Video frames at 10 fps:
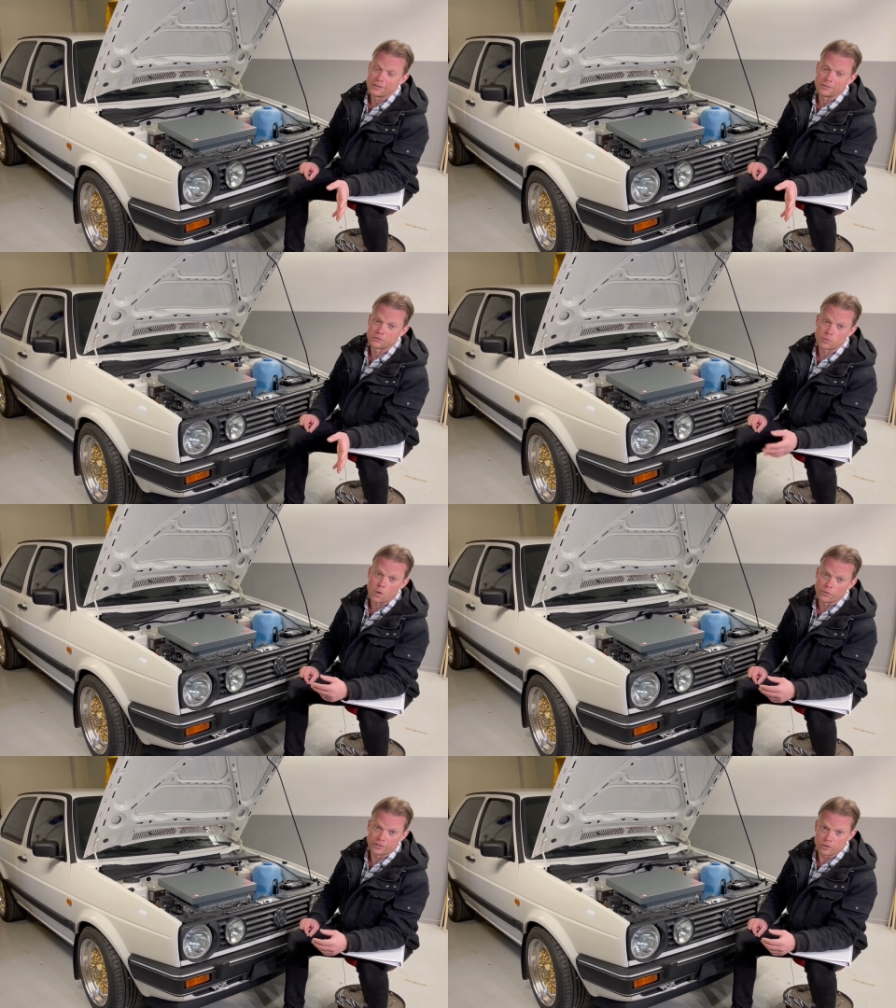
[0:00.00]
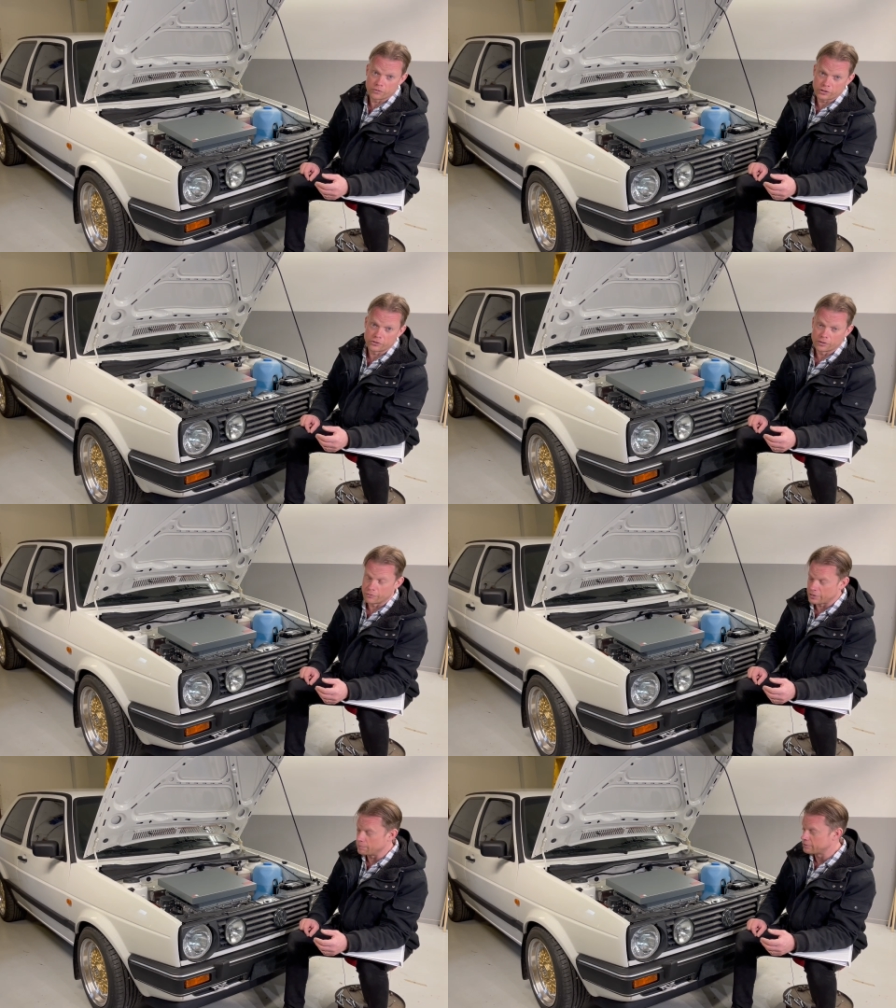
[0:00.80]
throw on the original
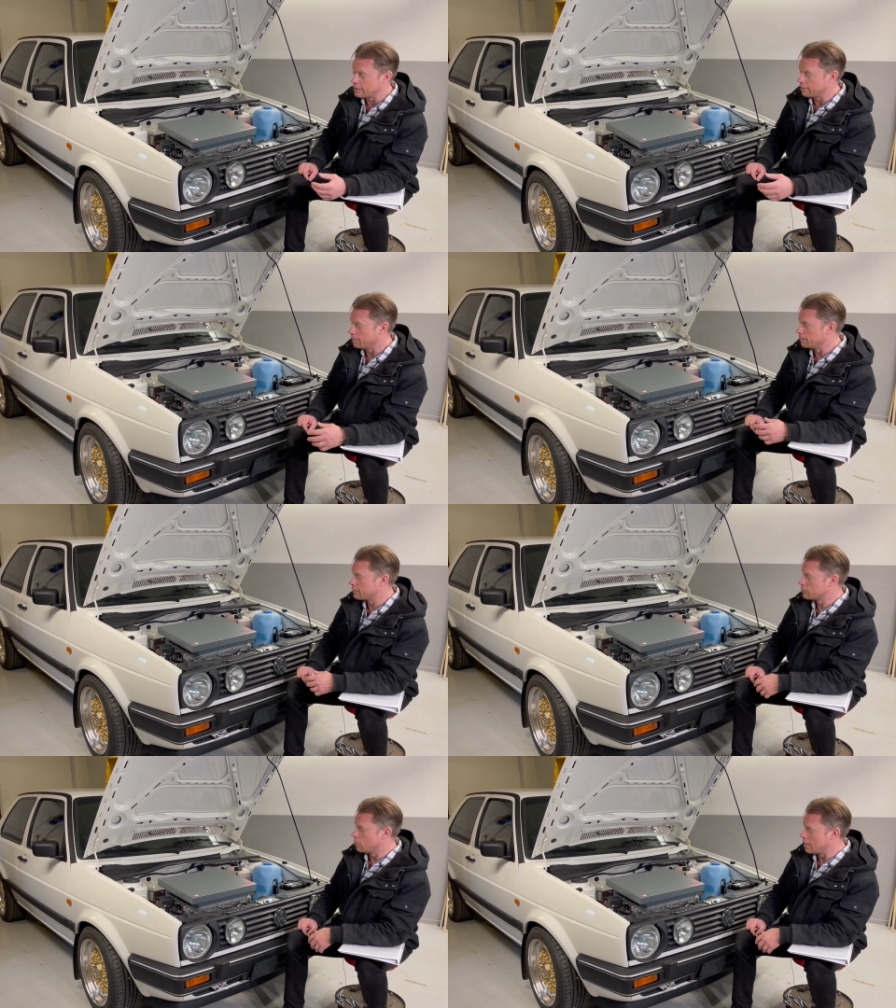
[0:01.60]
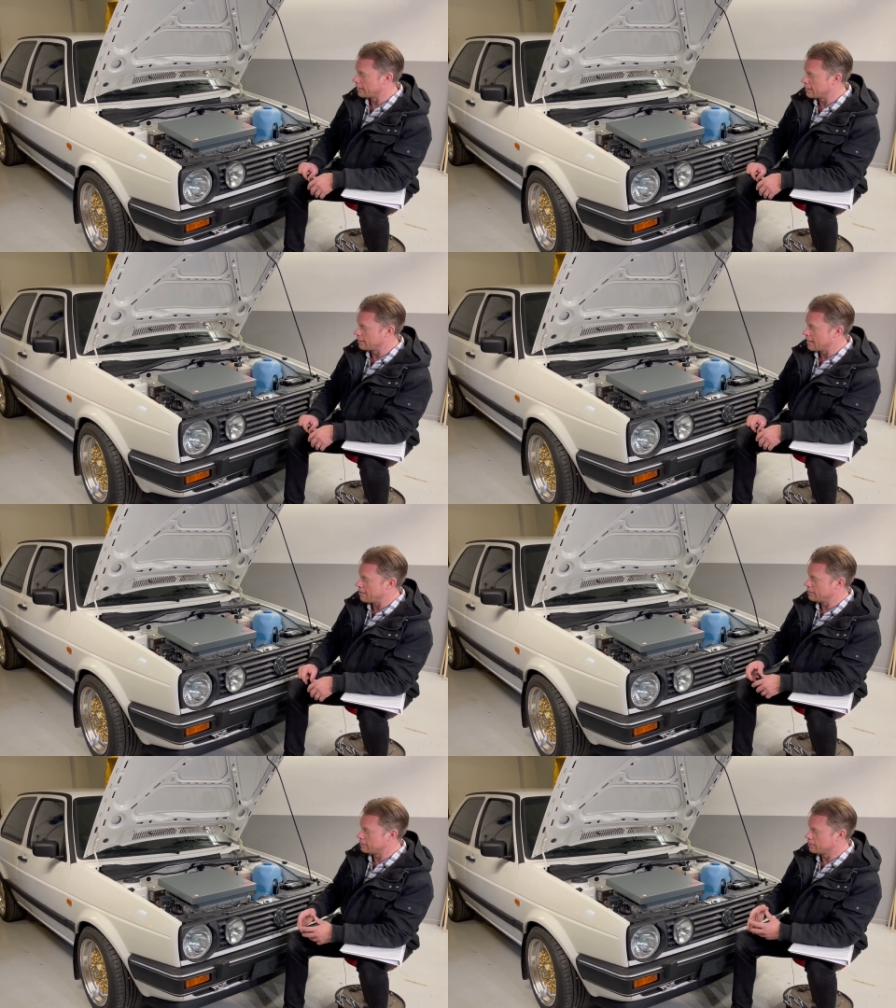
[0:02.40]
rims there, so I can have
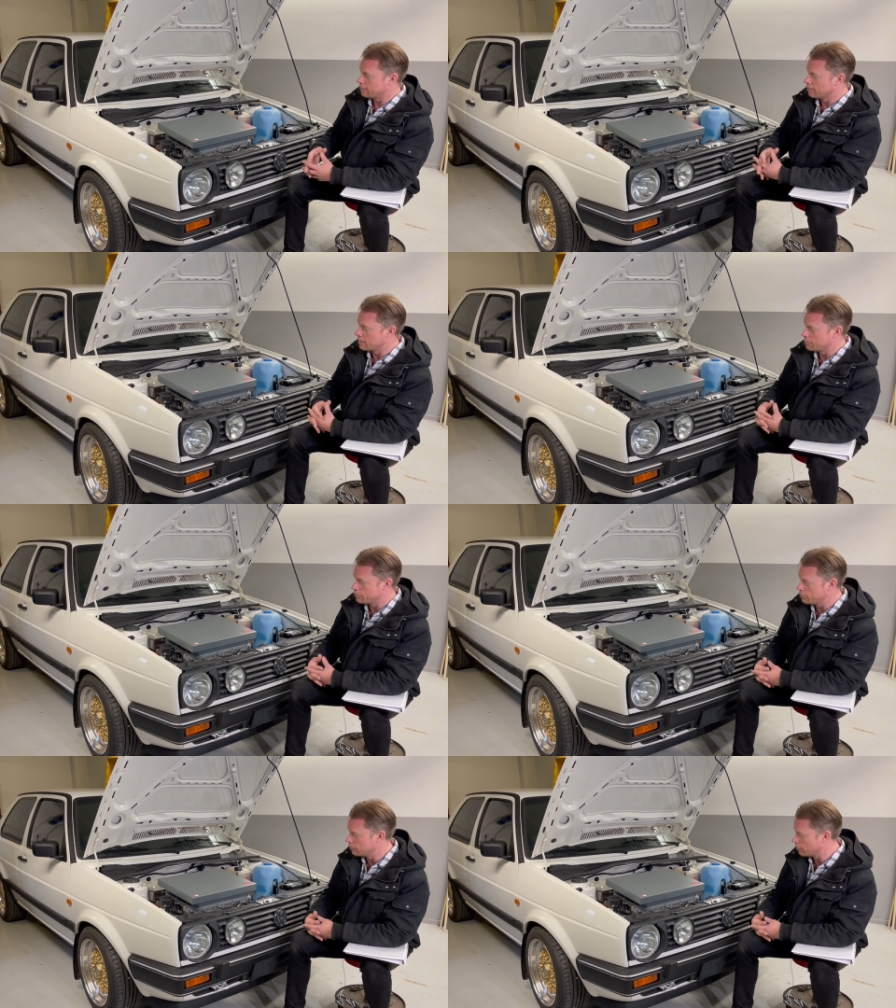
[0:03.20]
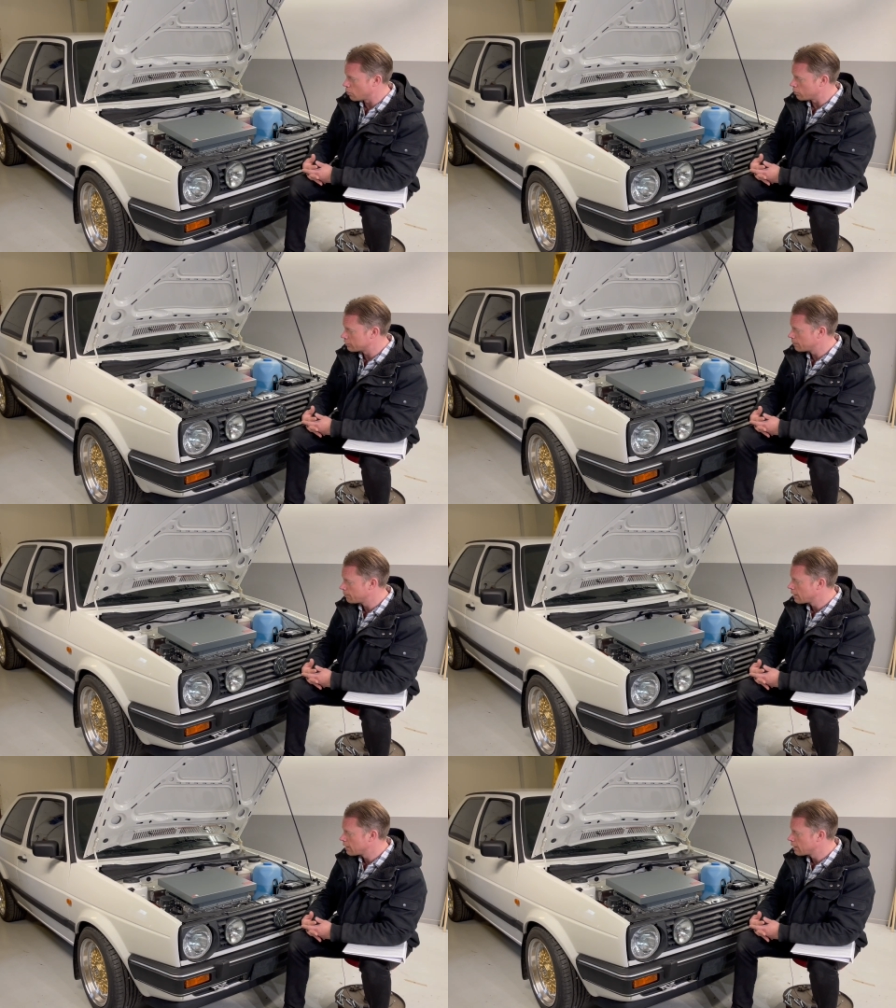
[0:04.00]
it approved, of course.